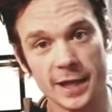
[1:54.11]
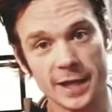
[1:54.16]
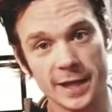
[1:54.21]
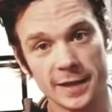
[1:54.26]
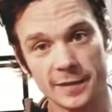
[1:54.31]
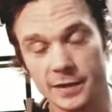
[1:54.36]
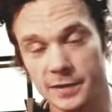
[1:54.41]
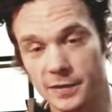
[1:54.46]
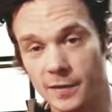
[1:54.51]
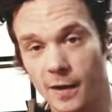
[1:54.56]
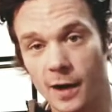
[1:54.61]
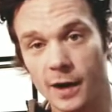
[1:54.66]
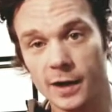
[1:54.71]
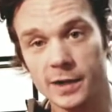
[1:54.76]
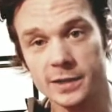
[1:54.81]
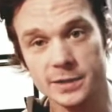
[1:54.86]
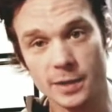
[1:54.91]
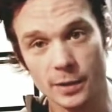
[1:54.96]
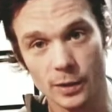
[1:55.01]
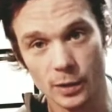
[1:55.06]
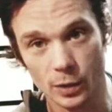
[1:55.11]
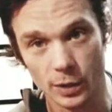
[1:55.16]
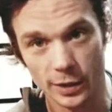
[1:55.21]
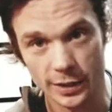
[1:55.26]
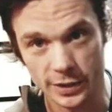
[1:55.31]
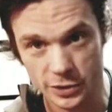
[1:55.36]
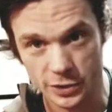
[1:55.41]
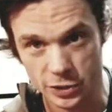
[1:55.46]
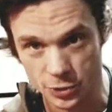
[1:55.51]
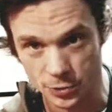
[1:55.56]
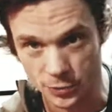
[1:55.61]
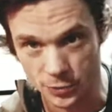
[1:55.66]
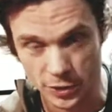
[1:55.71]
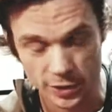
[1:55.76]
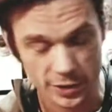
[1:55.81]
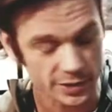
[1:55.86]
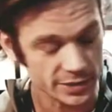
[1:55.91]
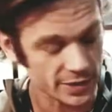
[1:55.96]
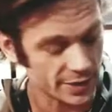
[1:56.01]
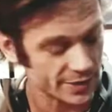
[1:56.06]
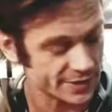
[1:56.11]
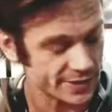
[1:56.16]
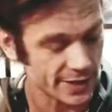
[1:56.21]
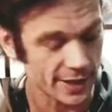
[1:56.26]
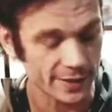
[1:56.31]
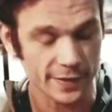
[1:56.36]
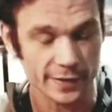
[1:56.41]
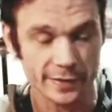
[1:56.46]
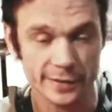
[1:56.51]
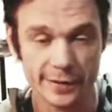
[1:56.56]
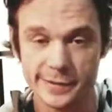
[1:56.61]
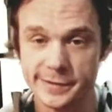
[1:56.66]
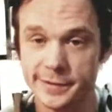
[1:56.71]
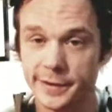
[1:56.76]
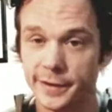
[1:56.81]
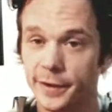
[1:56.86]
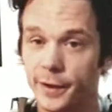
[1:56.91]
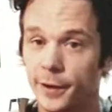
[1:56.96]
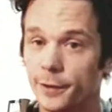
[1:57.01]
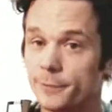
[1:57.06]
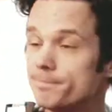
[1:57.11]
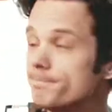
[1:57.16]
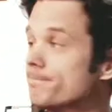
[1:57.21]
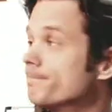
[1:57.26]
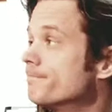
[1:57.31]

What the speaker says: and the dog is going to look at you. You're going to say sit, and the dog's going to go,